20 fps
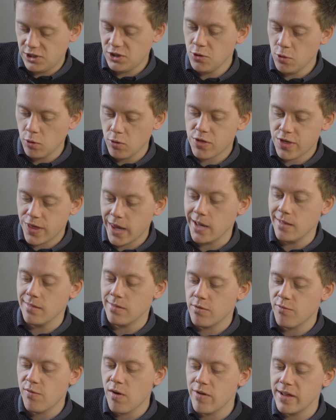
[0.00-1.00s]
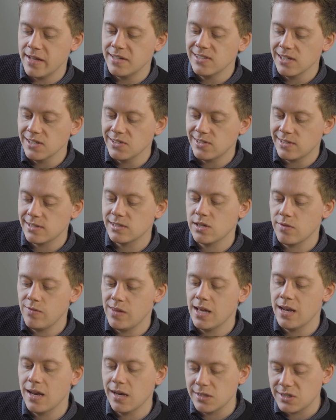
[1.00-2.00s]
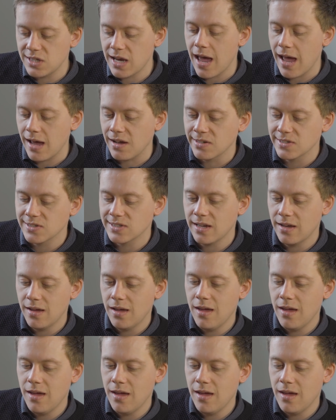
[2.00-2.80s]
Do you not think the very existence of the NHS